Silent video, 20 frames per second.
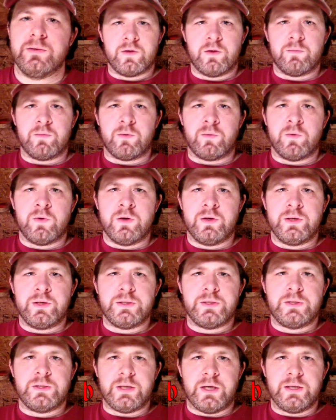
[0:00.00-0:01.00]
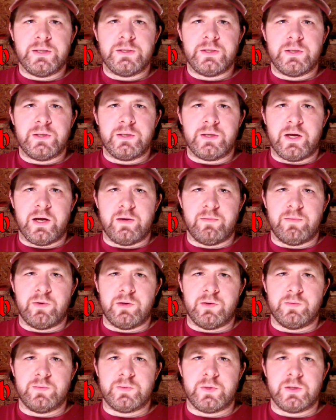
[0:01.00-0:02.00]
Number 1 is changing a light
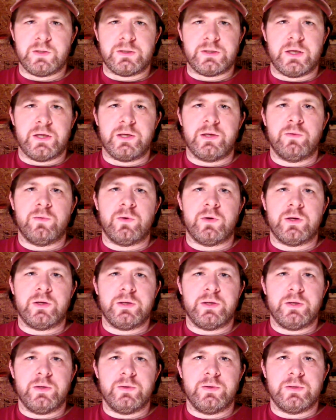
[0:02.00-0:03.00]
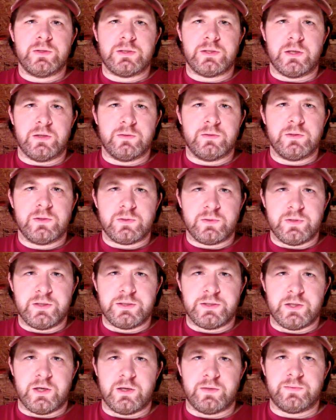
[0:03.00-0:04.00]
bulb. First thing you want to do is turn the
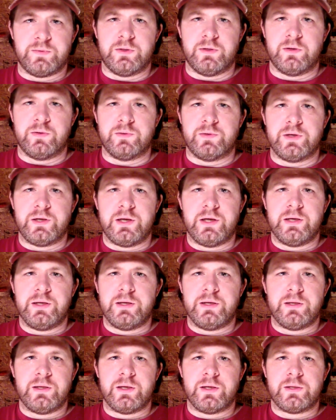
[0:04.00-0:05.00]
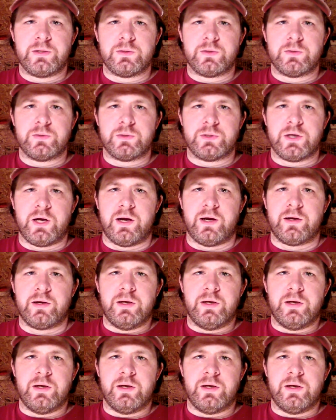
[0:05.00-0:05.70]
switch off. You don't want to get an electrical shock.